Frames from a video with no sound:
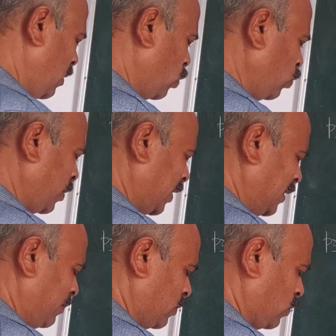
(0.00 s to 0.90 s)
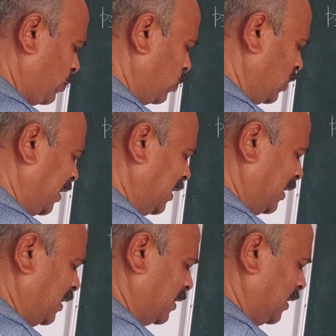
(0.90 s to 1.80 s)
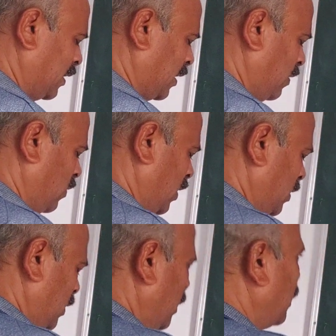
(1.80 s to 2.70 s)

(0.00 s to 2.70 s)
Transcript: To prove that it doesn't converge,